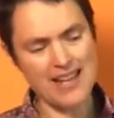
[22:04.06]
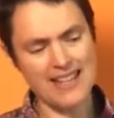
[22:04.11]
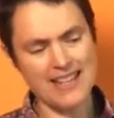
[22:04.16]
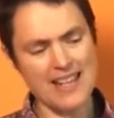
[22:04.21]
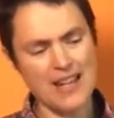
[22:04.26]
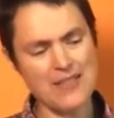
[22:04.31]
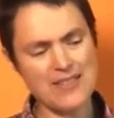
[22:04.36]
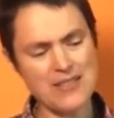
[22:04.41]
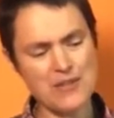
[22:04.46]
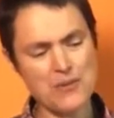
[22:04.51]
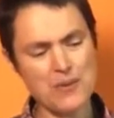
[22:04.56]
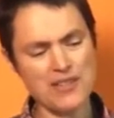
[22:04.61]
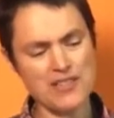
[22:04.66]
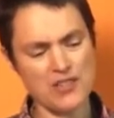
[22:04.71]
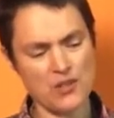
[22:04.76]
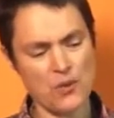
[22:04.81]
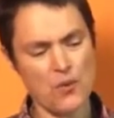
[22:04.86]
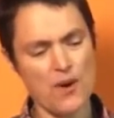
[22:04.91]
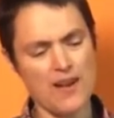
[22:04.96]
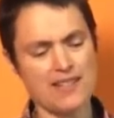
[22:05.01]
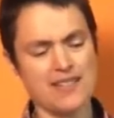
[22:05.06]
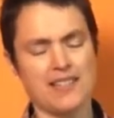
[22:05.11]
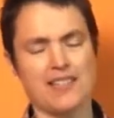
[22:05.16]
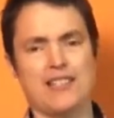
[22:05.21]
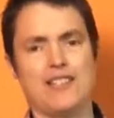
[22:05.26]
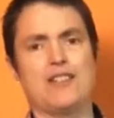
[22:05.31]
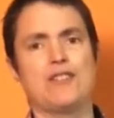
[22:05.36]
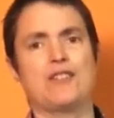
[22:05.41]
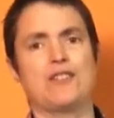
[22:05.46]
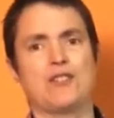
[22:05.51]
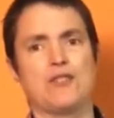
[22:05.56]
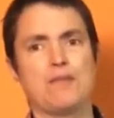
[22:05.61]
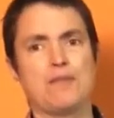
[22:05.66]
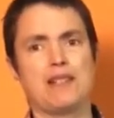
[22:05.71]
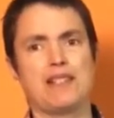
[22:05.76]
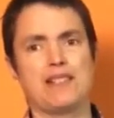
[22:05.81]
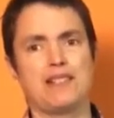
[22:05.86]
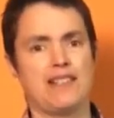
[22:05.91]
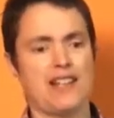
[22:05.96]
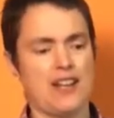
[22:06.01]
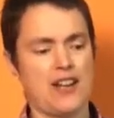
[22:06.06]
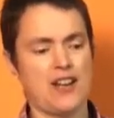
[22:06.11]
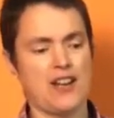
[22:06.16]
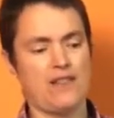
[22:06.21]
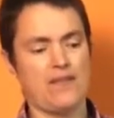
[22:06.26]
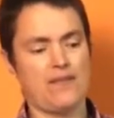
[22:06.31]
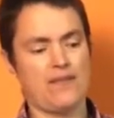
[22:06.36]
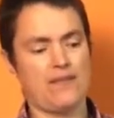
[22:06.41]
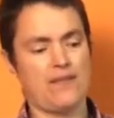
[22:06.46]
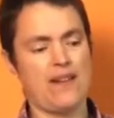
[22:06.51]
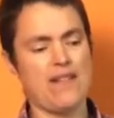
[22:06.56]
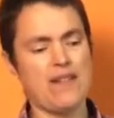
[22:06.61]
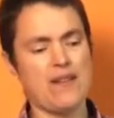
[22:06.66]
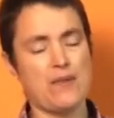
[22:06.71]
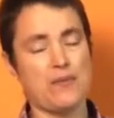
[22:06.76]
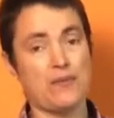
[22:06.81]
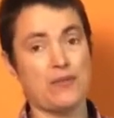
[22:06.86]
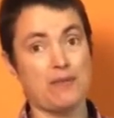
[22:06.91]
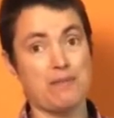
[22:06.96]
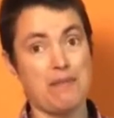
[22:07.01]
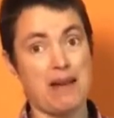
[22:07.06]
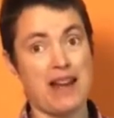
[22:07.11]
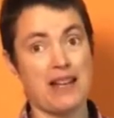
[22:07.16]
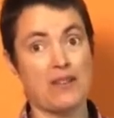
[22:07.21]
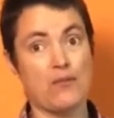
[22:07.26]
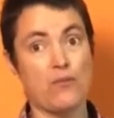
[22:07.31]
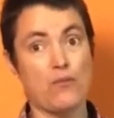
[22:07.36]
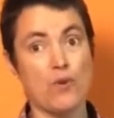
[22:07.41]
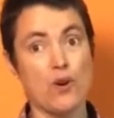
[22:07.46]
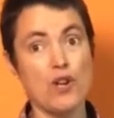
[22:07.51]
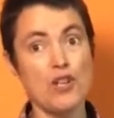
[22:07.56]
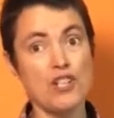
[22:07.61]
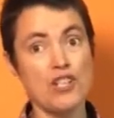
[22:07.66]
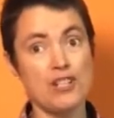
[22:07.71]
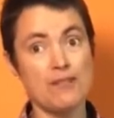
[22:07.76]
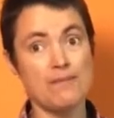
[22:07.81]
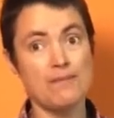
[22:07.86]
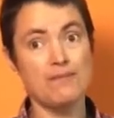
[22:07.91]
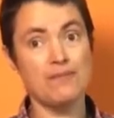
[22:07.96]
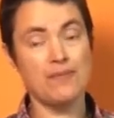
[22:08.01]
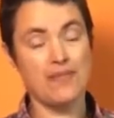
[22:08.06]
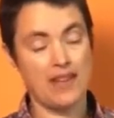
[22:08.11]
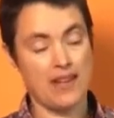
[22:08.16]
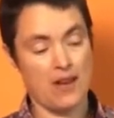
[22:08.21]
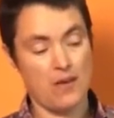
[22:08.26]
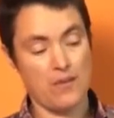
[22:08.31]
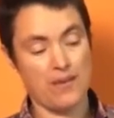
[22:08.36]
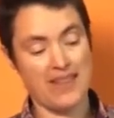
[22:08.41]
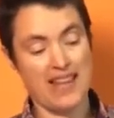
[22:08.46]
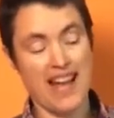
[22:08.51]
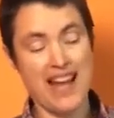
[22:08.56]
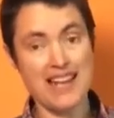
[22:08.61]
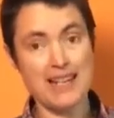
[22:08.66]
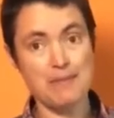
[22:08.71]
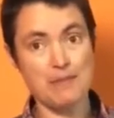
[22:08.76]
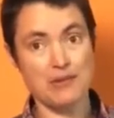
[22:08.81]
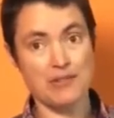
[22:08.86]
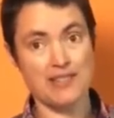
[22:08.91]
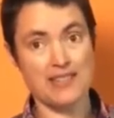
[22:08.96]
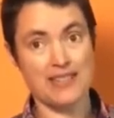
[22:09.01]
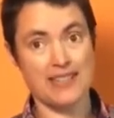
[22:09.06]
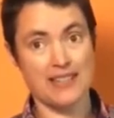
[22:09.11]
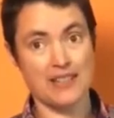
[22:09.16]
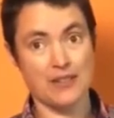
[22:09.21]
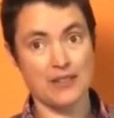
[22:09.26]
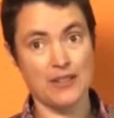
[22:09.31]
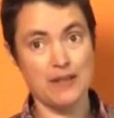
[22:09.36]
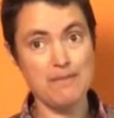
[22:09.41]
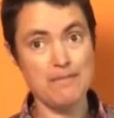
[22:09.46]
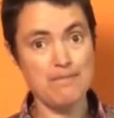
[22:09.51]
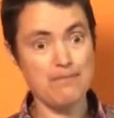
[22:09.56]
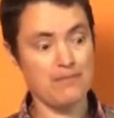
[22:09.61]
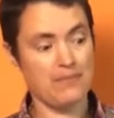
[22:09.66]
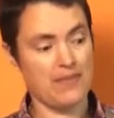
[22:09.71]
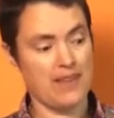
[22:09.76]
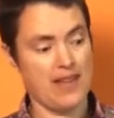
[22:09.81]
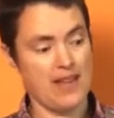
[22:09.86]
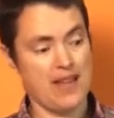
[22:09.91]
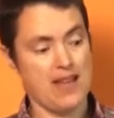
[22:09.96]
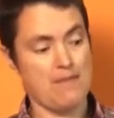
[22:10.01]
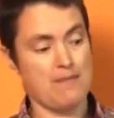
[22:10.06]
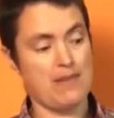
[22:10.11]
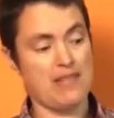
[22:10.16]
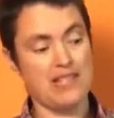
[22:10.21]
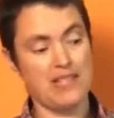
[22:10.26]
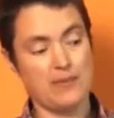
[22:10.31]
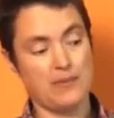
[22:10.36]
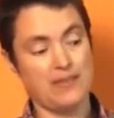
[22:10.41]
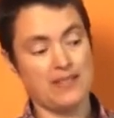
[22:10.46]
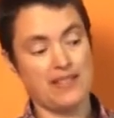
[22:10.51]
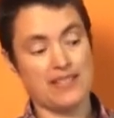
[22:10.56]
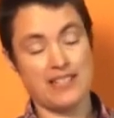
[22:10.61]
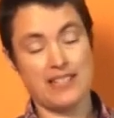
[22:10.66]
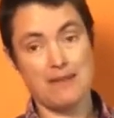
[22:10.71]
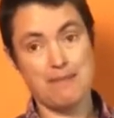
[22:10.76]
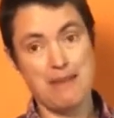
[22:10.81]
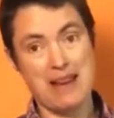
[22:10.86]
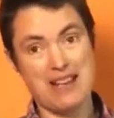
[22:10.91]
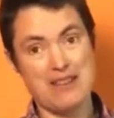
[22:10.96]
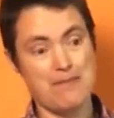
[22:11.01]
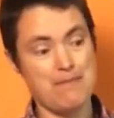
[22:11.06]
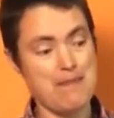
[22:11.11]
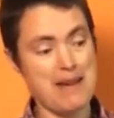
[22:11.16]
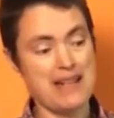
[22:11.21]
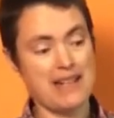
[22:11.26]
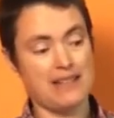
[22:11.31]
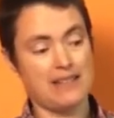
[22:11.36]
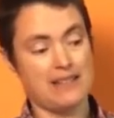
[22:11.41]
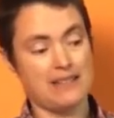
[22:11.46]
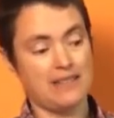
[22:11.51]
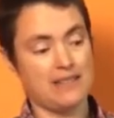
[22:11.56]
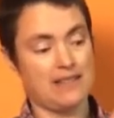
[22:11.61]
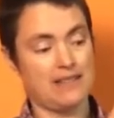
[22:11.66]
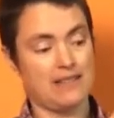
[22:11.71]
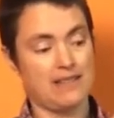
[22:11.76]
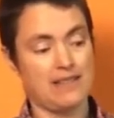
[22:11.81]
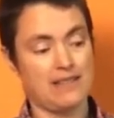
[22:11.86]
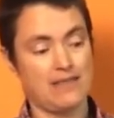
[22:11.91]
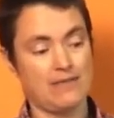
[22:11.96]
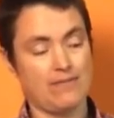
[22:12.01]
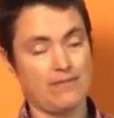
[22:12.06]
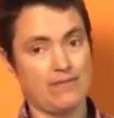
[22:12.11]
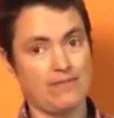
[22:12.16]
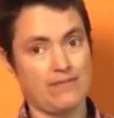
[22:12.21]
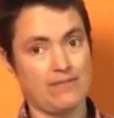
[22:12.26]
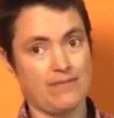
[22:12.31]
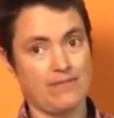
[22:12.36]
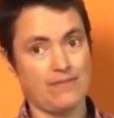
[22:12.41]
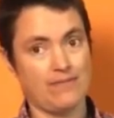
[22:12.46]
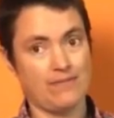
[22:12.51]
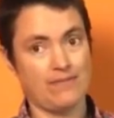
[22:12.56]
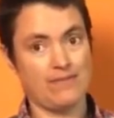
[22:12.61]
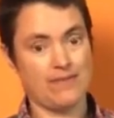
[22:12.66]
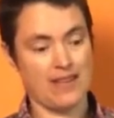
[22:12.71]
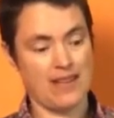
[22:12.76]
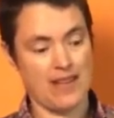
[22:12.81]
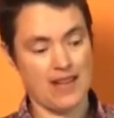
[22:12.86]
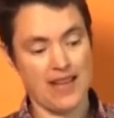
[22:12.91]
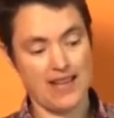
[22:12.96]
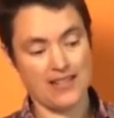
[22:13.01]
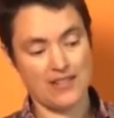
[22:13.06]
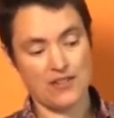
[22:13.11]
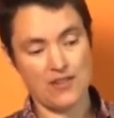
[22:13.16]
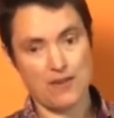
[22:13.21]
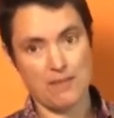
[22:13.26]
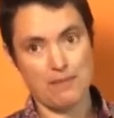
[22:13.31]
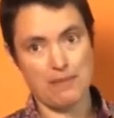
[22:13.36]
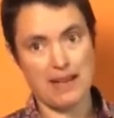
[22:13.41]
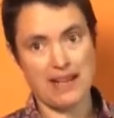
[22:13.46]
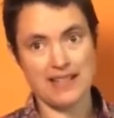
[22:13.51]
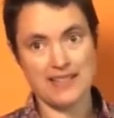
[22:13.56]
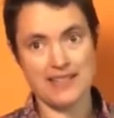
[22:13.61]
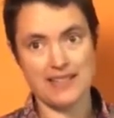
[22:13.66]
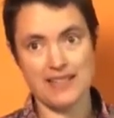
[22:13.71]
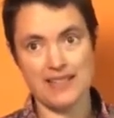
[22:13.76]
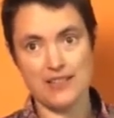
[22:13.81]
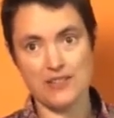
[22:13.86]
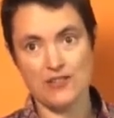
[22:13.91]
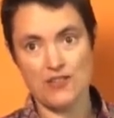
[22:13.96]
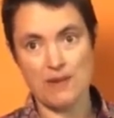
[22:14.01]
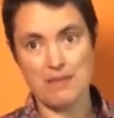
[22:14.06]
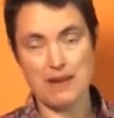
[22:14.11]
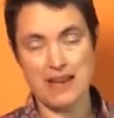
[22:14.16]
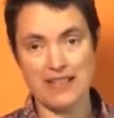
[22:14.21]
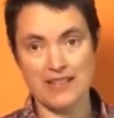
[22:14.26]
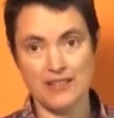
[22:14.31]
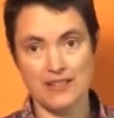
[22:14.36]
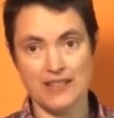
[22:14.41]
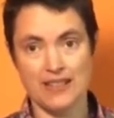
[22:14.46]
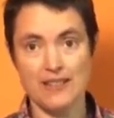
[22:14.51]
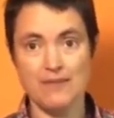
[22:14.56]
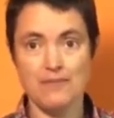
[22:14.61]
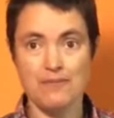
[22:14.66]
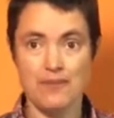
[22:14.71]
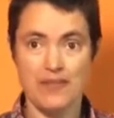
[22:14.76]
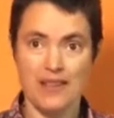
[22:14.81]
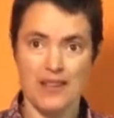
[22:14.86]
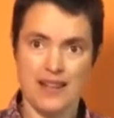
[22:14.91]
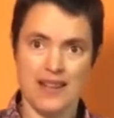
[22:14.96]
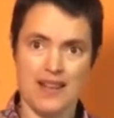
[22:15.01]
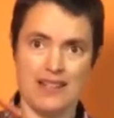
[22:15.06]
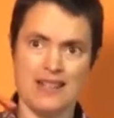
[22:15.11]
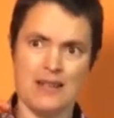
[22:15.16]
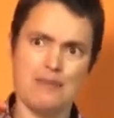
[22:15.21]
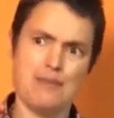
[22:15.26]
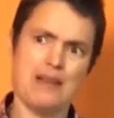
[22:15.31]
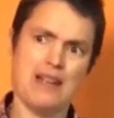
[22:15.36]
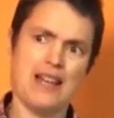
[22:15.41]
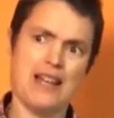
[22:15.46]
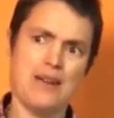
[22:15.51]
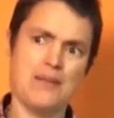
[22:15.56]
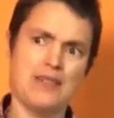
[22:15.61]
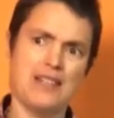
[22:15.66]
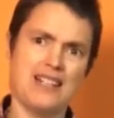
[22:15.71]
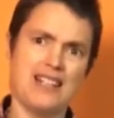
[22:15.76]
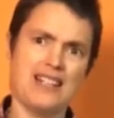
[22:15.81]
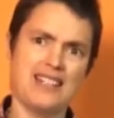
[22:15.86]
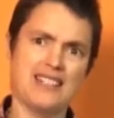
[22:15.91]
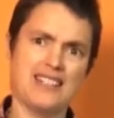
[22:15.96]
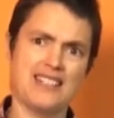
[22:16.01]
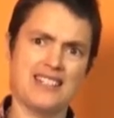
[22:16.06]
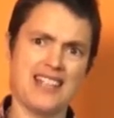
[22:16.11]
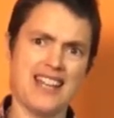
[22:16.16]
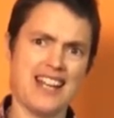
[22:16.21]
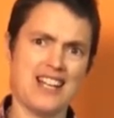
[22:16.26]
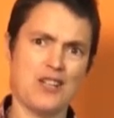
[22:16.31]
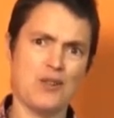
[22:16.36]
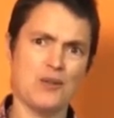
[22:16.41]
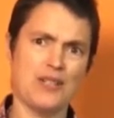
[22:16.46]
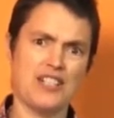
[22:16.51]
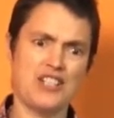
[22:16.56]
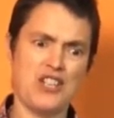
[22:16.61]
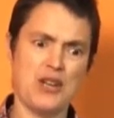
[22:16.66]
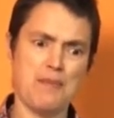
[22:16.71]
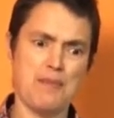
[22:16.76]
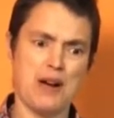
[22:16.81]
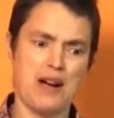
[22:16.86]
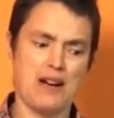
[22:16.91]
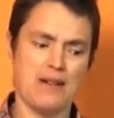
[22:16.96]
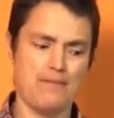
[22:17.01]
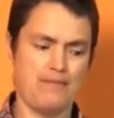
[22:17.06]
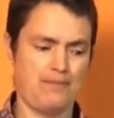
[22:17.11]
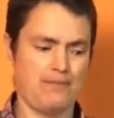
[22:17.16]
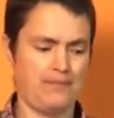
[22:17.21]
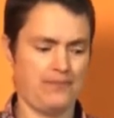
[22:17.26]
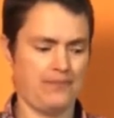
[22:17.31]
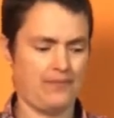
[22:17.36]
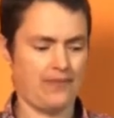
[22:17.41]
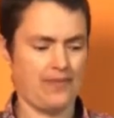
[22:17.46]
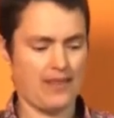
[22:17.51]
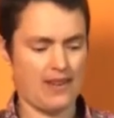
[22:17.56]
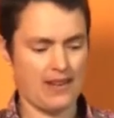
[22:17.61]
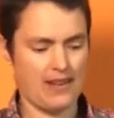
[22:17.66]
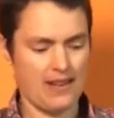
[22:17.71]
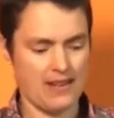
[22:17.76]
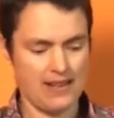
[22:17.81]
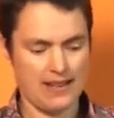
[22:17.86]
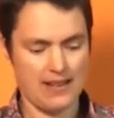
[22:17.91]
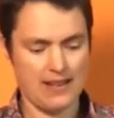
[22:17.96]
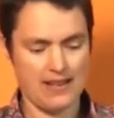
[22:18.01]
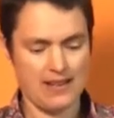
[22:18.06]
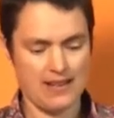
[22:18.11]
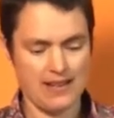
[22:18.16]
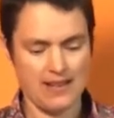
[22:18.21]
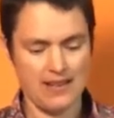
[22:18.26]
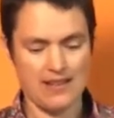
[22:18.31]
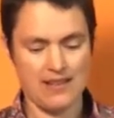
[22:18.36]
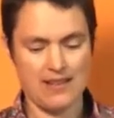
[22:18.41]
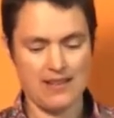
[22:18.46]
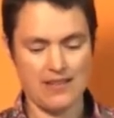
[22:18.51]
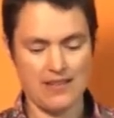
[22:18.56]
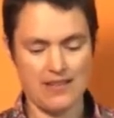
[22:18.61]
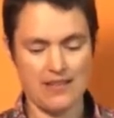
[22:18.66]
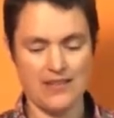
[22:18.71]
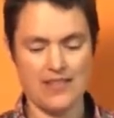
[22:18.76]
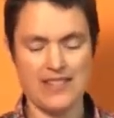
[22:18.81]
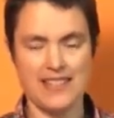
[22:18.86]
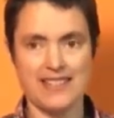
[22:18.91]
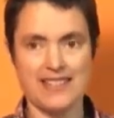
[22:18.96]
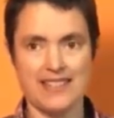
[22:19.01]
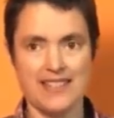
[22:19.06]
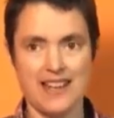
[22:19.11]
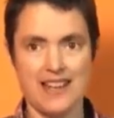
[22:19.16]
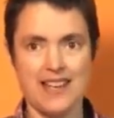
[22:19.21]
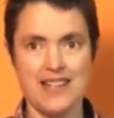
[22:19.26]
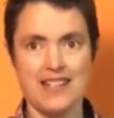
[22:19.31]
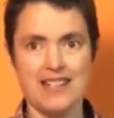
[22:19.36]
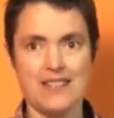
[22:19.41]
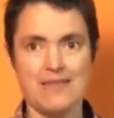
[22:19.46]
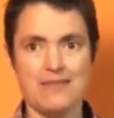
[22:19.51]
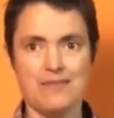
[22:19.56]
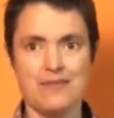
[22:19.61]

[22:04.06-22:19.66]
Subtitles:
Now this one's quite unusual because they're very often made of wood with animal skin on them. But this one's actually made of metal. And it's got a plastic drum head on it. And I play with a little stick called a tipper on this side.